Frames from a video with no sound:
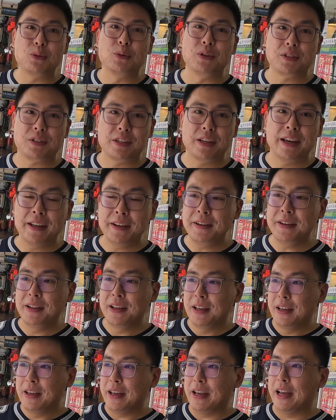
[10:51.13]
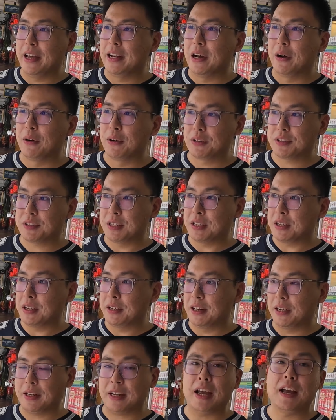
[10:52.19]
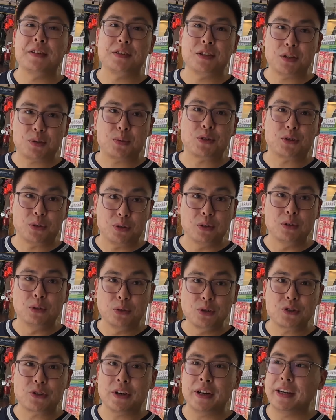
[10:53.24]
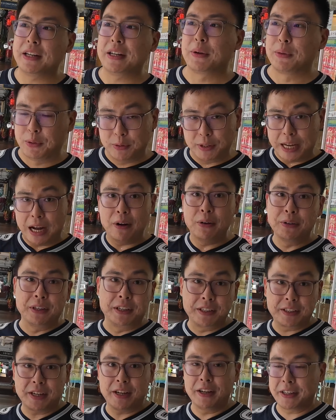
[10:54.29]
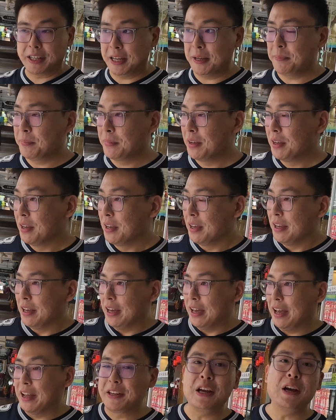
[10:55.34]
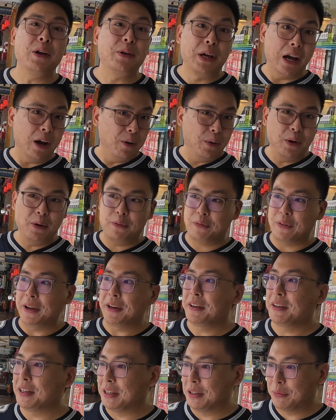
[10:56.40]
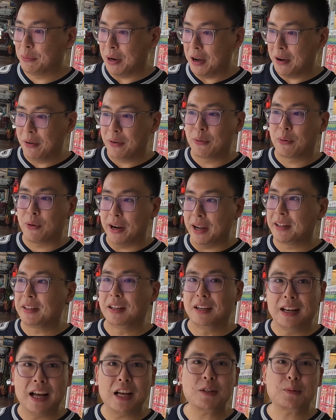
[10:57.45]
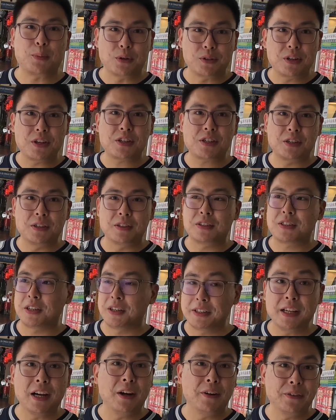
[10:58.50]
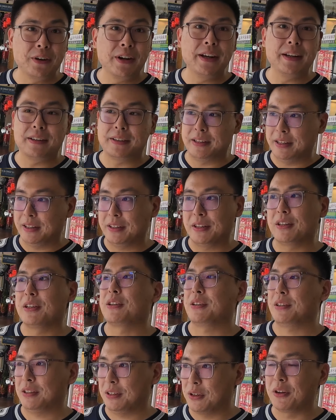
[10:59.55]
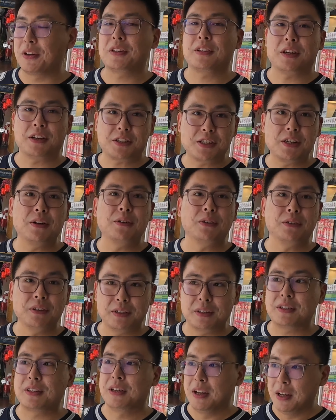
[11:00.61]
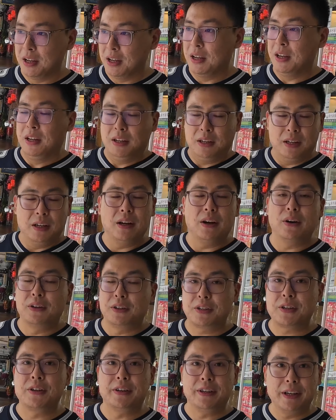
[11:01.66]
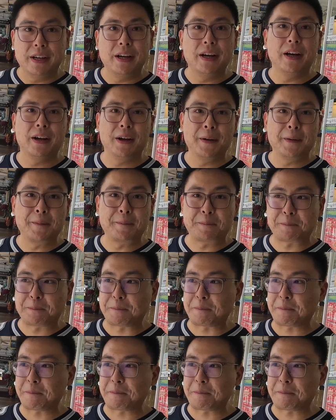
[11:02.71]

towards the end, and I was thinking that Kansas was going to lose, right? They were down the entire game. And well, finally, the last possession, third down, right? Yeah. Got a touchdown. And next year, who's winning next